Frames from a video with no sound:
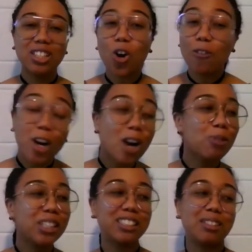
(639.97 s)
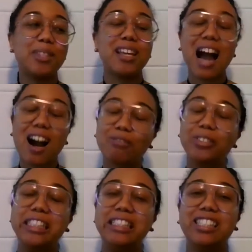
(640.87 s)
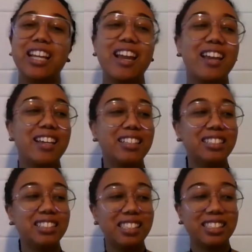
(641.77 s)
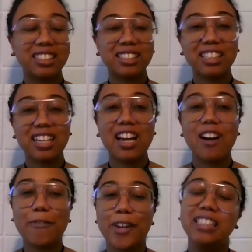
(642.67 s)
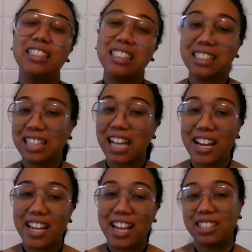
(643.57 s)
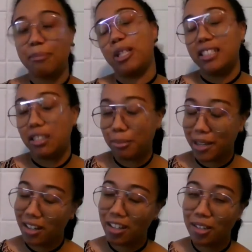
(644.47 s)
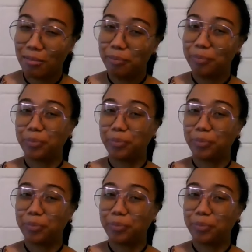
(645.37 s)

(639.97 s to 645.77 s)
Overall, what are some of the outreach and just events the society has participated in?